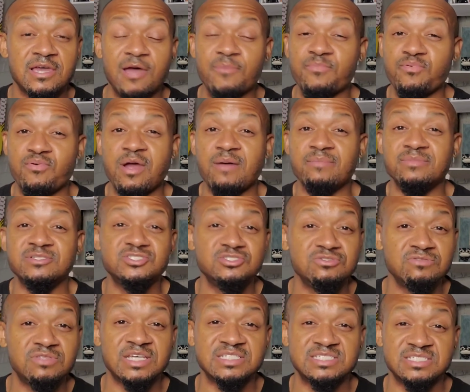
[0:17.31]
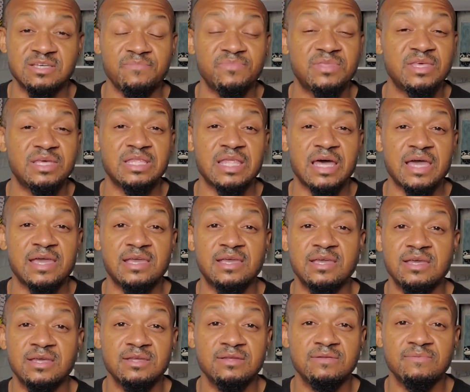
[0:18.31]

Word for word: I promise you that something like